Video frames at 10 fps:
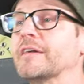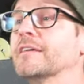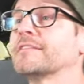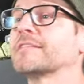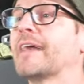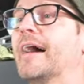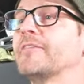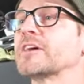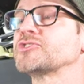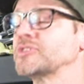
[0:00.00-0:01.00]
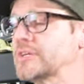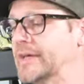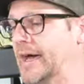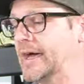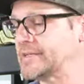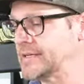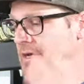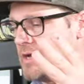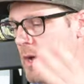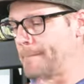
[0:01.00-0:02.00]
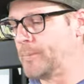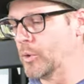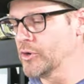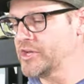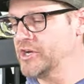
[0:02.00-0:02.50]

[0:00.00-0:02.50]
thing is I've actually got a board